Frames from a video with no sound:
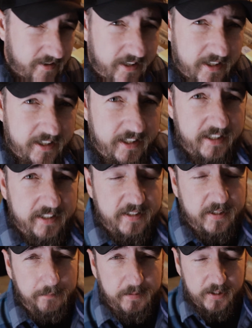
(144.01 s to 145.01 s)
you're gonna need is
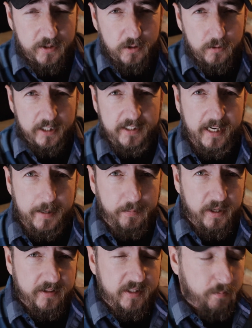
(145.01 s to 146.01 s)
something to tape
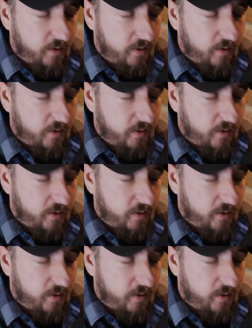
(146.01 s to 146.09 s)
all these